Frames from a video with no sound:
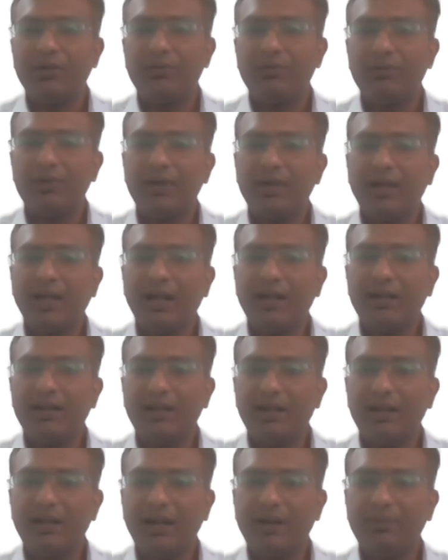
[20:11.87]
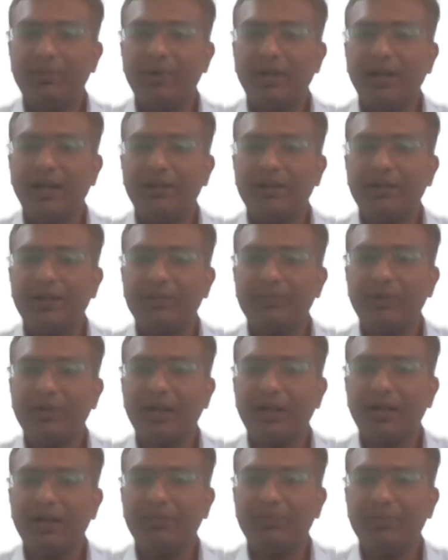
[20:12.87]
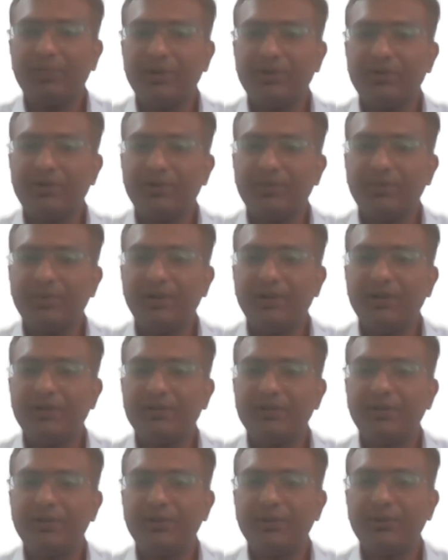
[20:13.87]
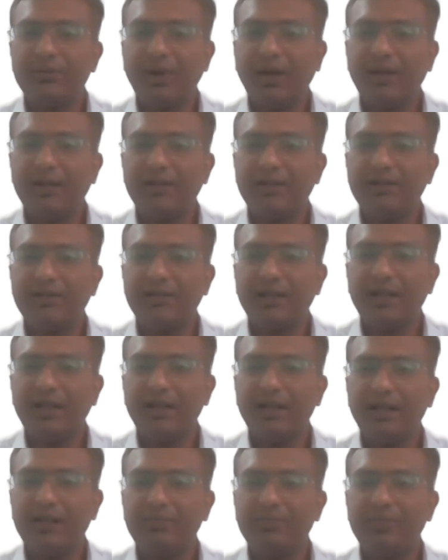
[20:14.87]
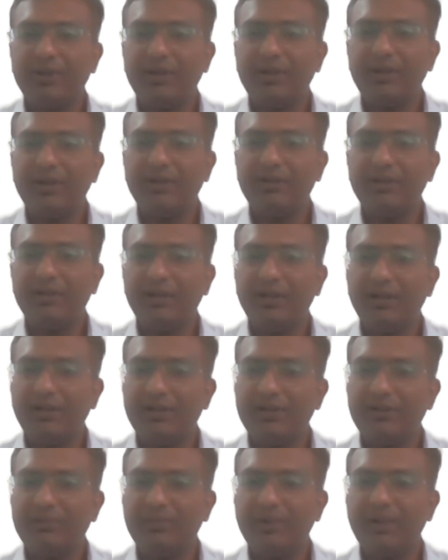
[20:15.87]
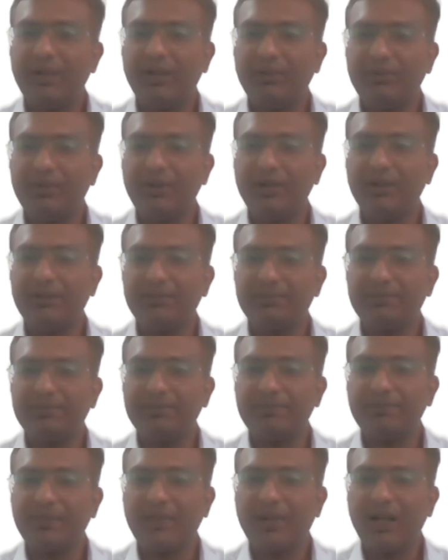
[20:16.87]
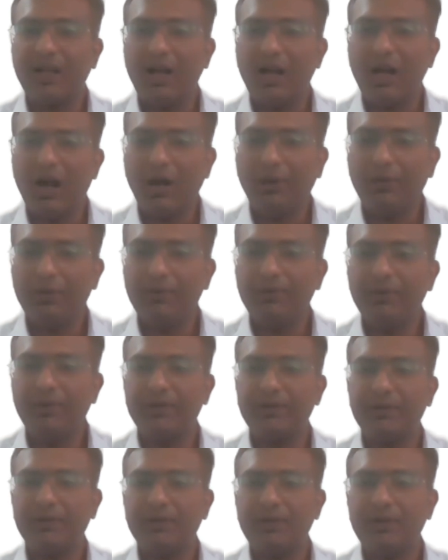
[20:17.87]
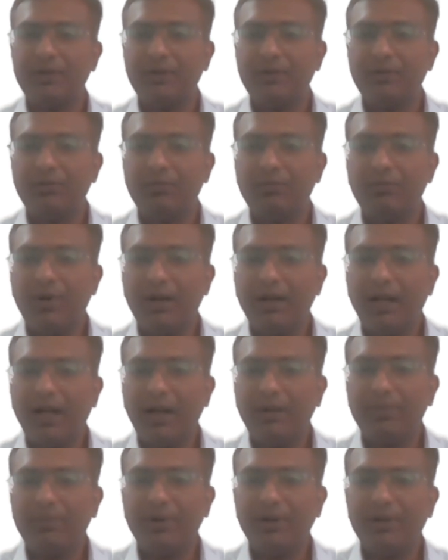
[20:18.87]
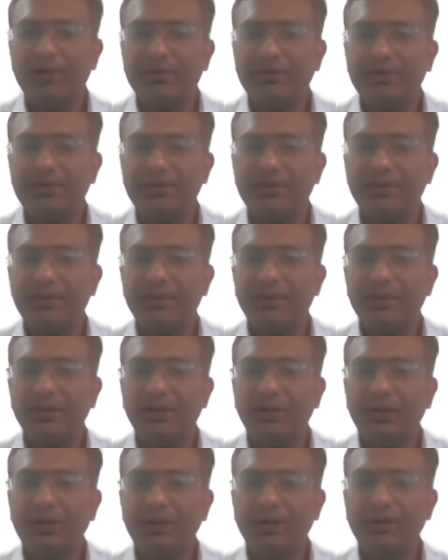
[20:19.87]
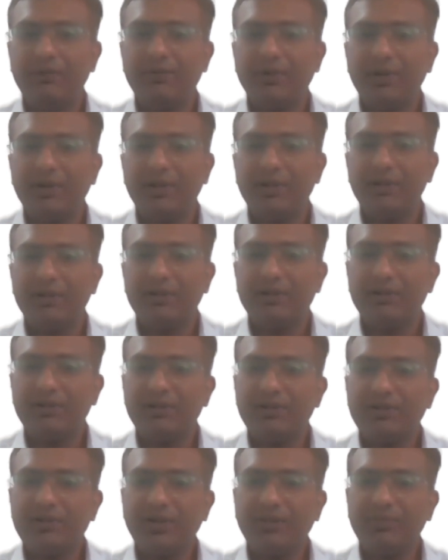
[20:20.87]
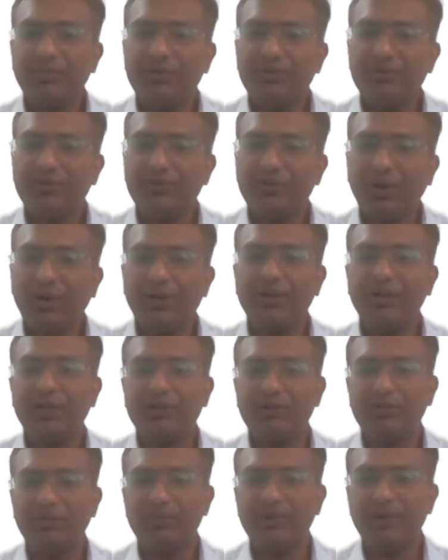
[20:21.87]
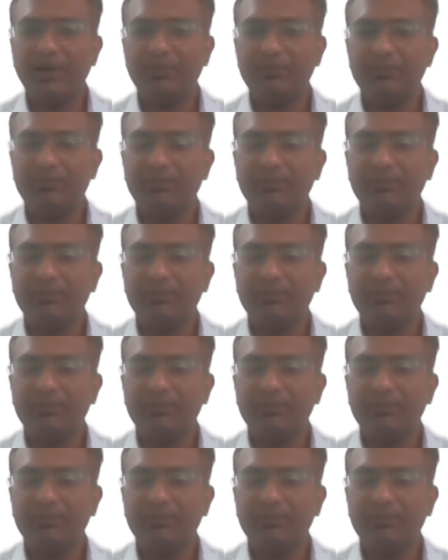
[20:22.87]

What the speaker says: We can then apply thermodynamic principles to understand and predict its behavior. However, what happens if the system is not equilibrium?